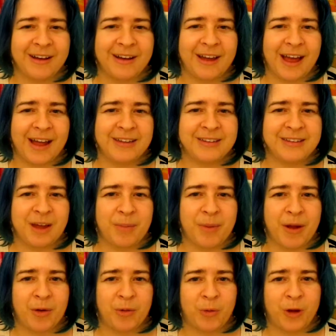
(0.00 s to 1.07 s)
ends up
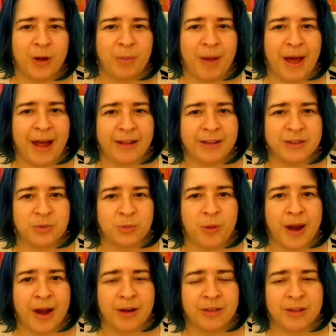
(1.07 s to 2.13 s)
at a royal palace
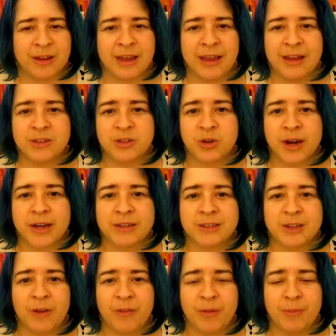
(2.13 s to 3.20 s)
where the king is trying to
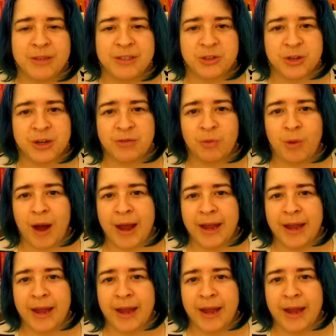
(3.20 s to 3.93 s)
solve the mystery of why